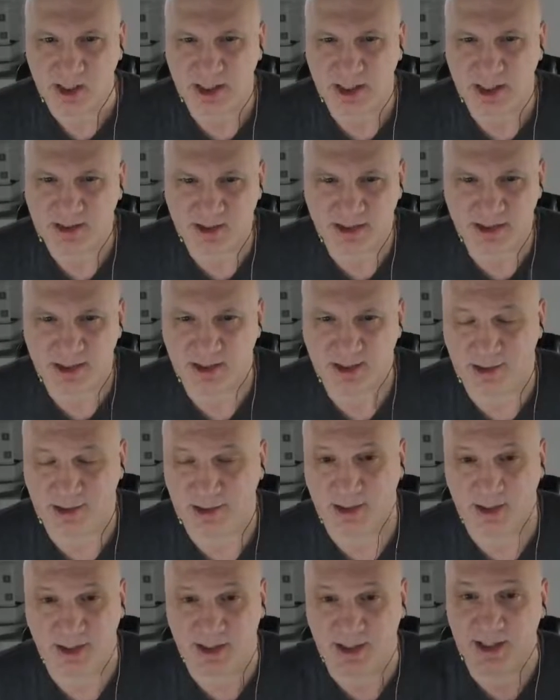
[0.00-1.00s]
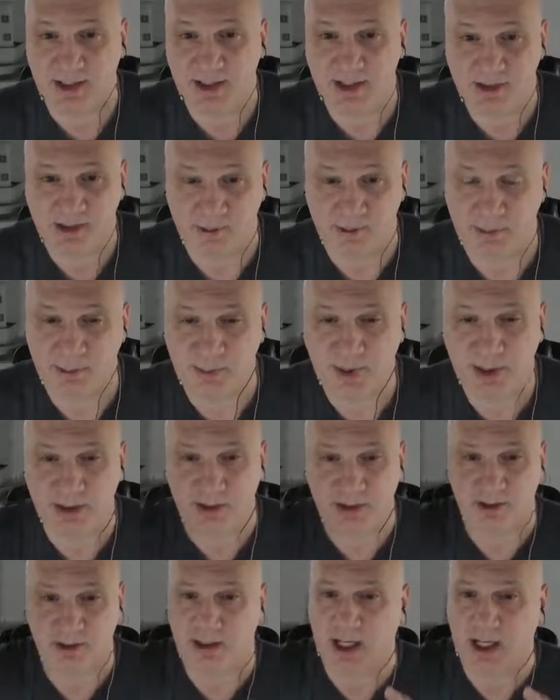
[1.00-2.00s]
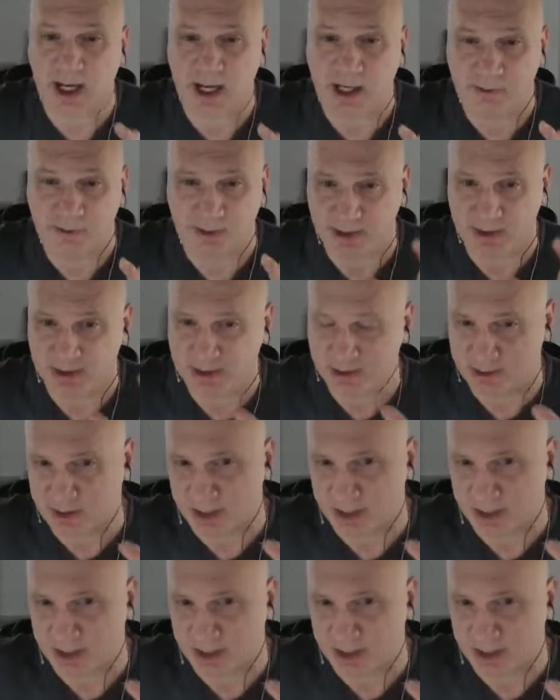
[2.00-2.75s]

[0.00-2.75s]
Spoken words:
And it's a bigger, I agree that,